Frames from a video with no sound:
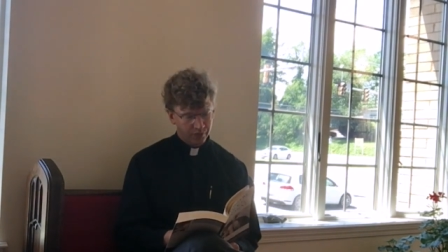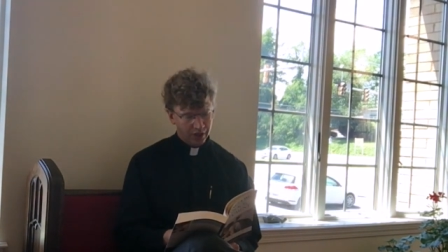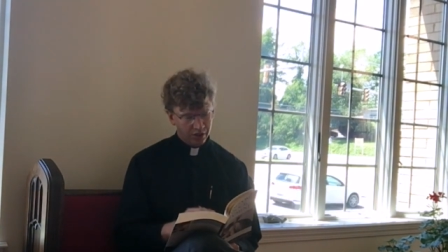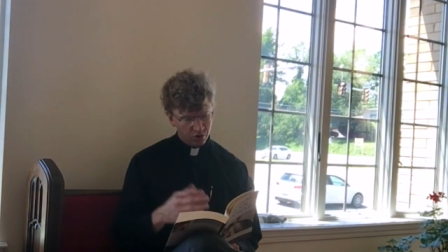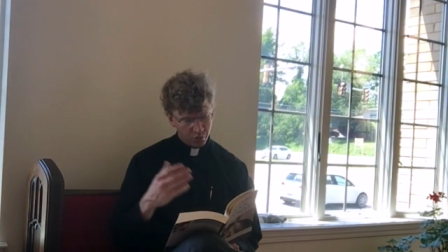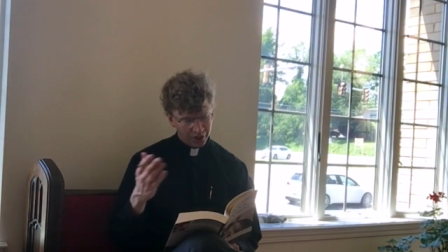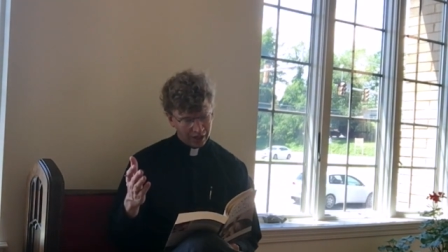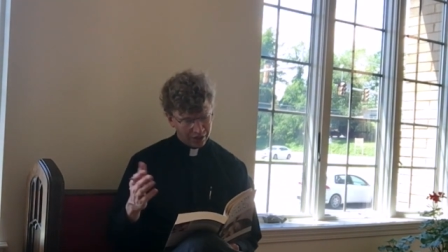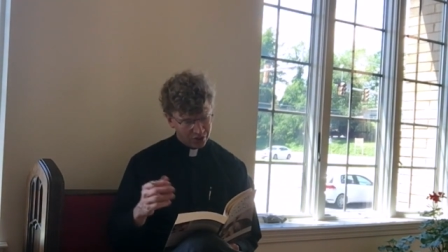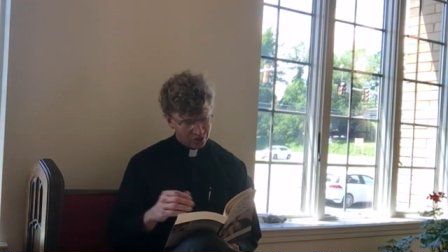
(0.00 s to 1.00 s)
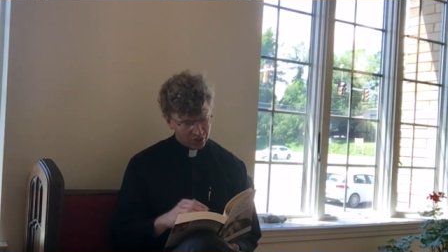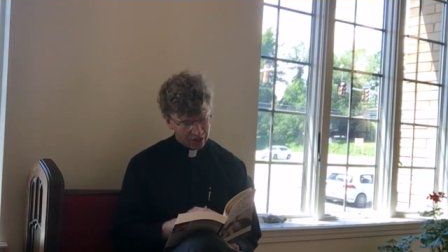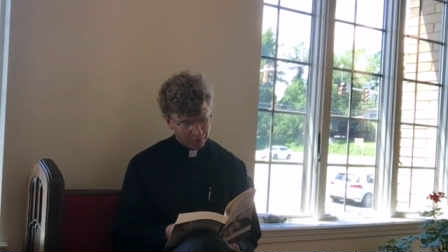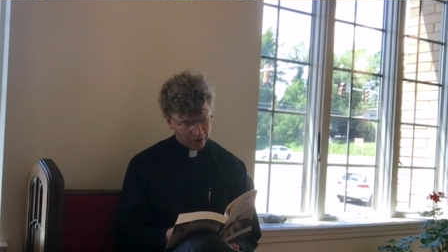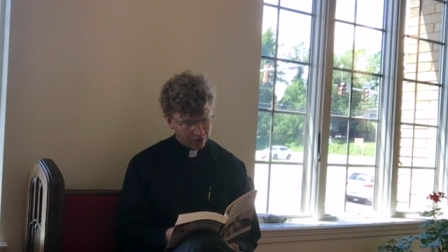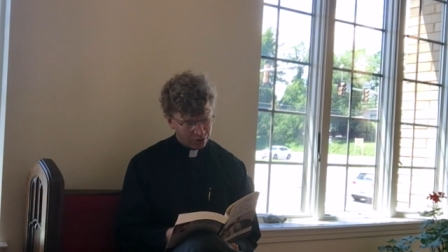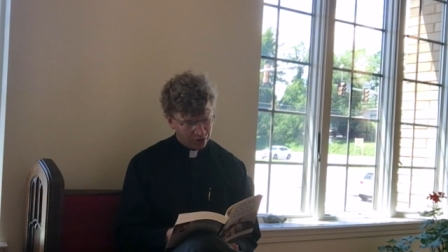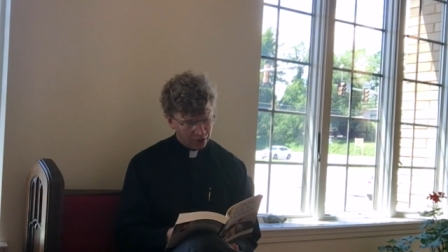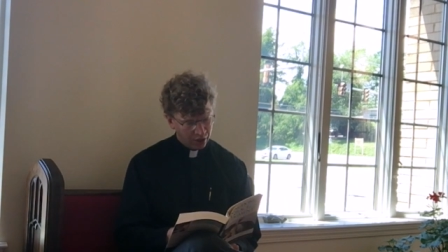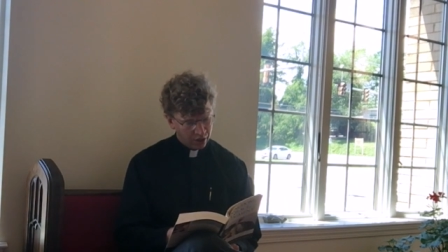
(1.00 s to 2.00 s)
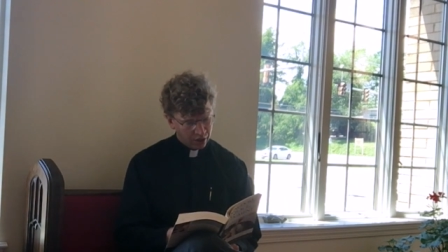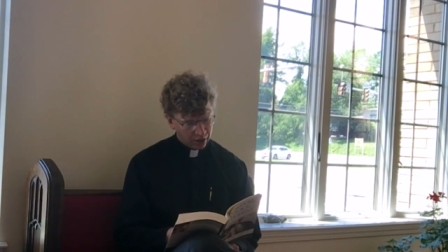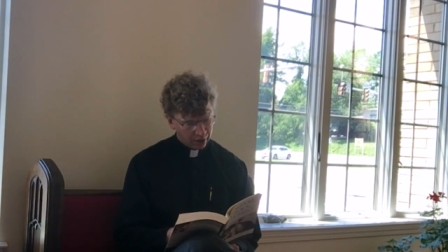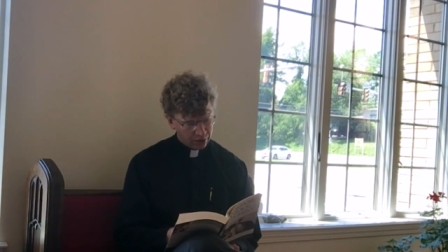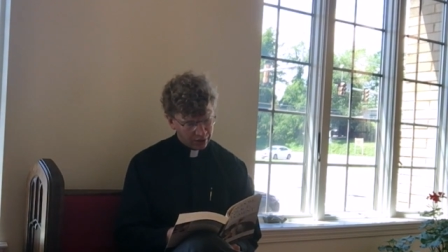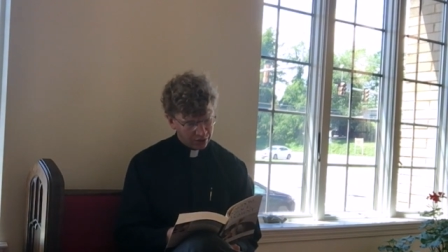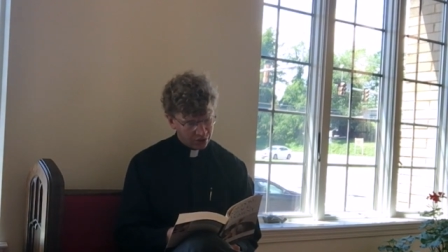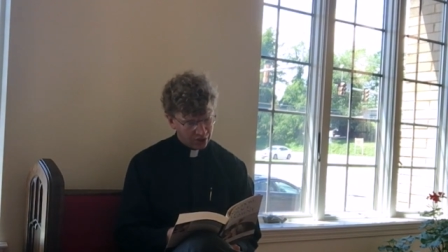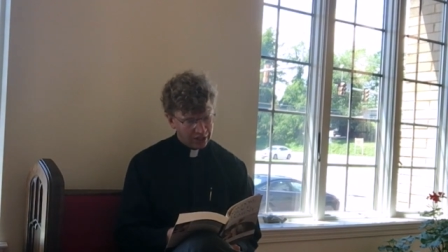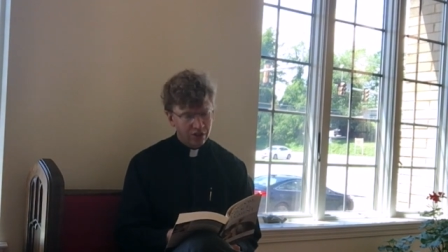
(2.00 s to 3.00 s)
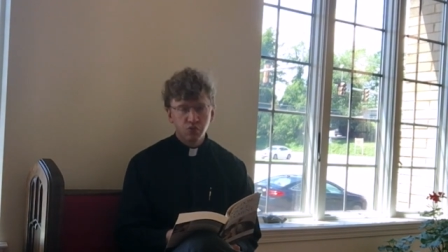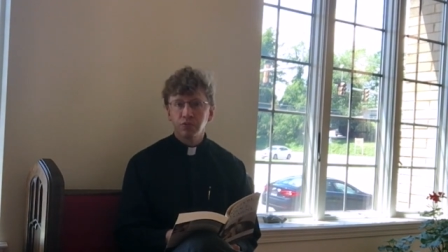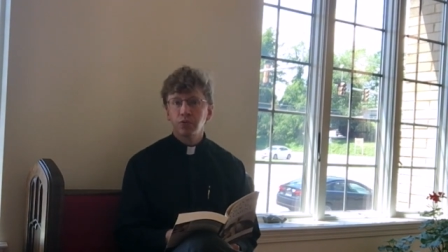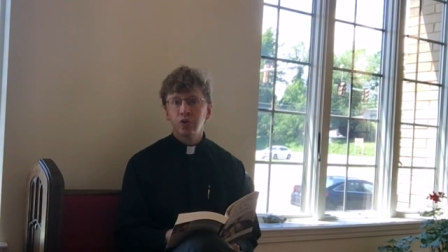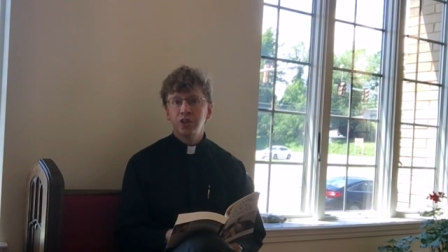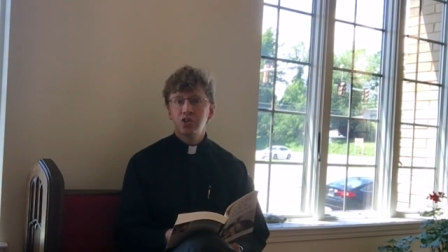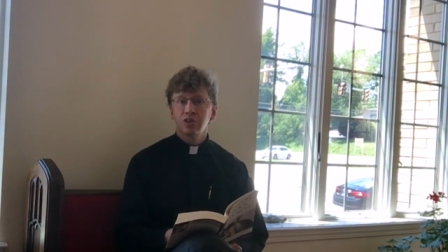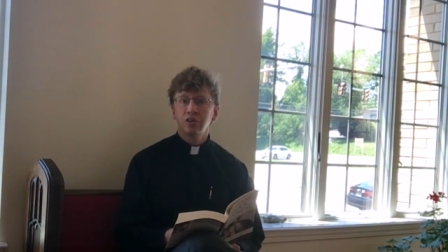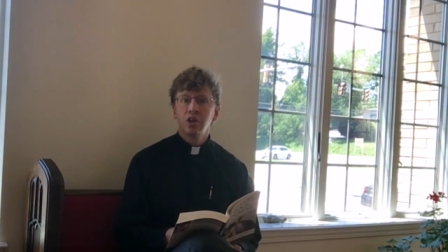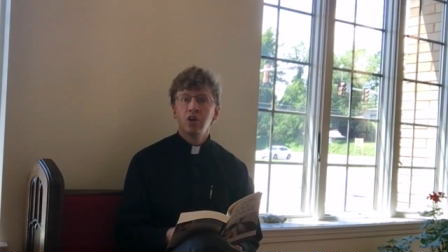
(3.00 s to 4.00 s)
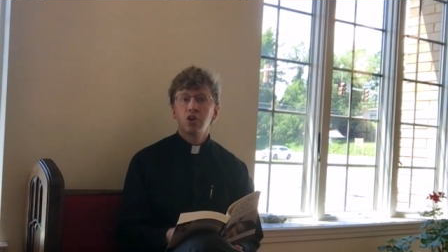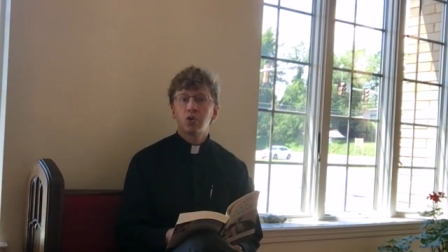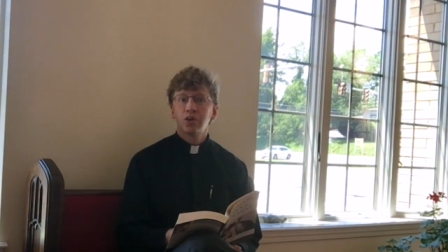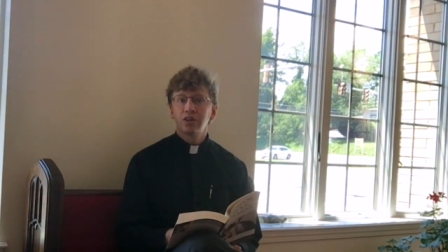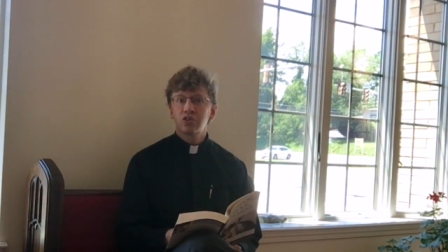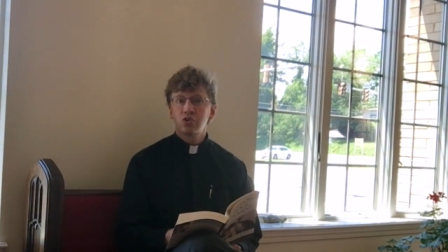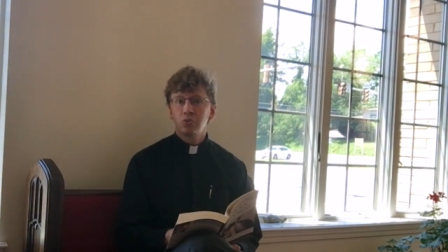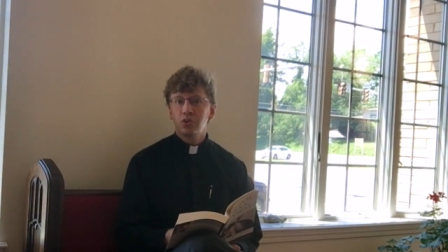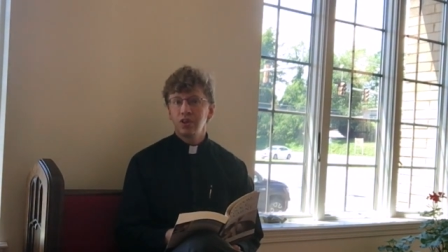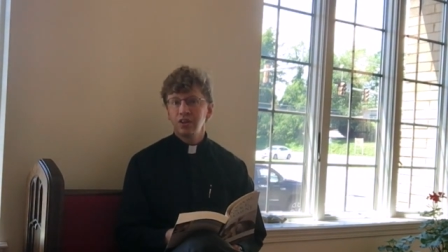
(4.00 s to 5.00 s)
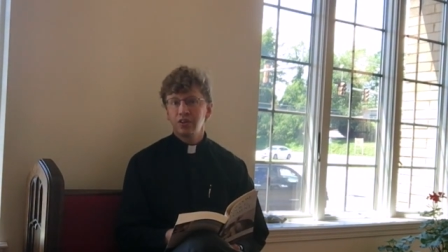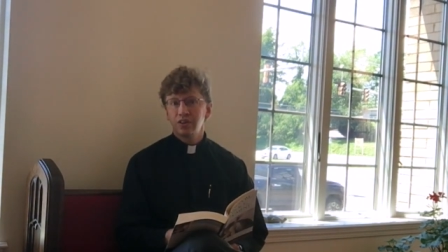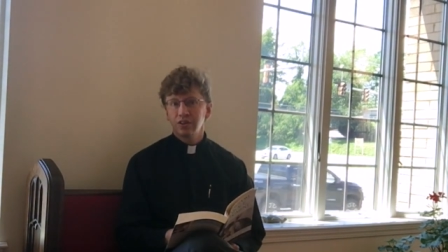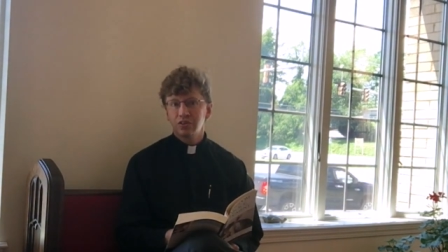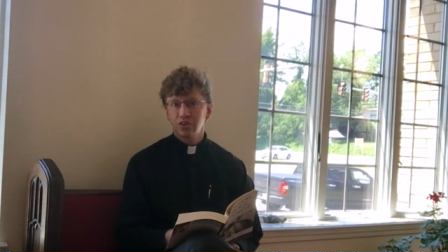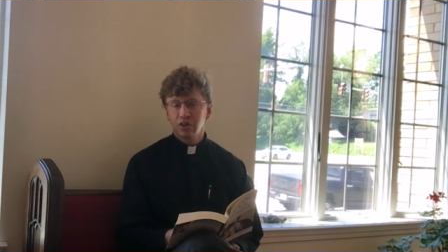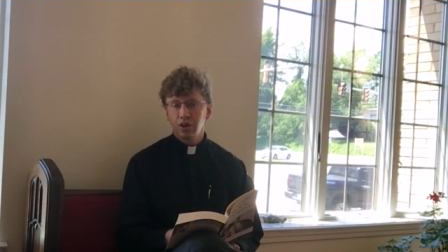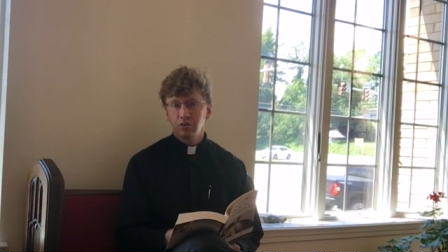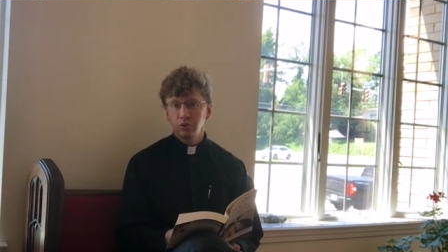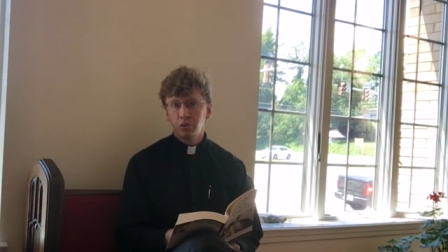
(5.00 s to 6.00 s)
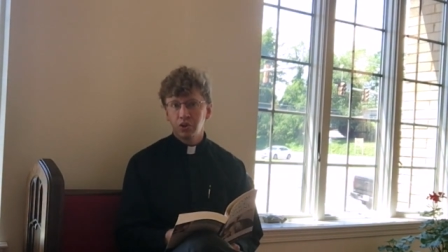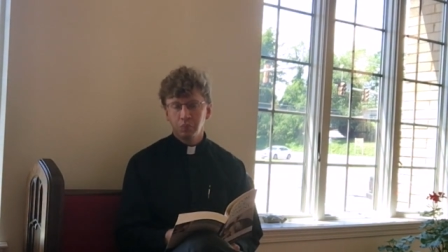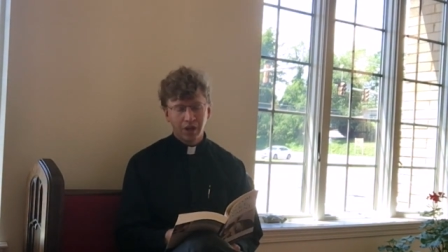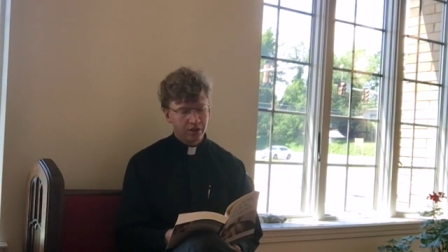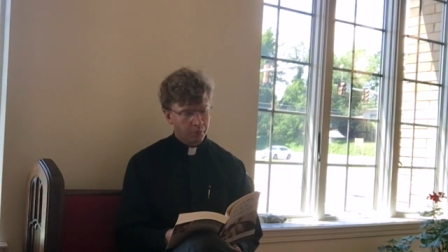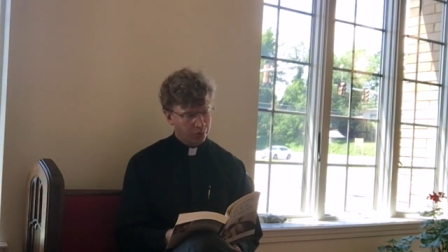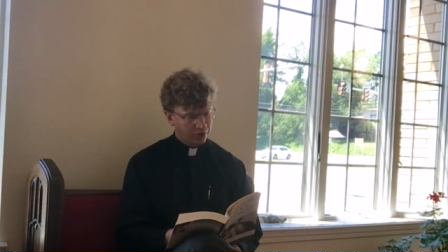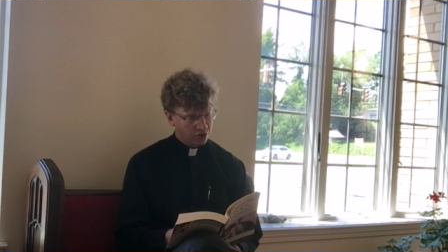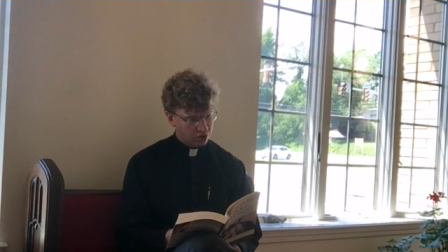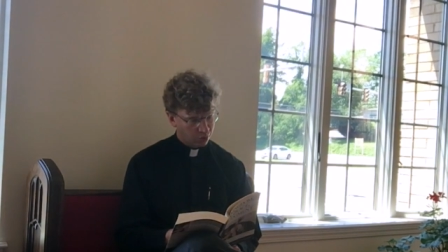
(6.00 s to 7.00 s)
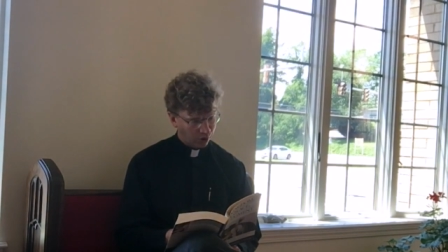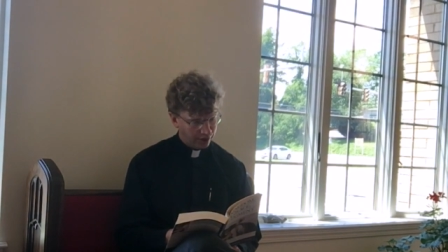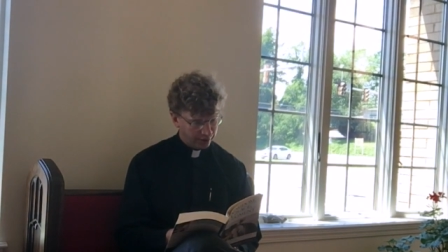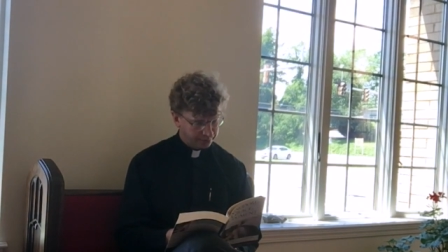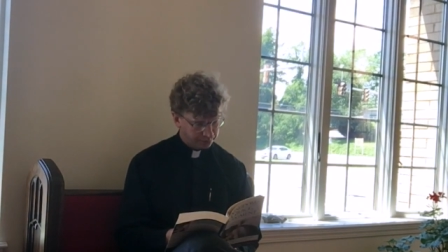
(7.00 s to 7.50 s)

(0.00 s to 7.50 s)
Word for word: And here's what he has to say about uh, this. He is referring to critics who think that Luke made up this story.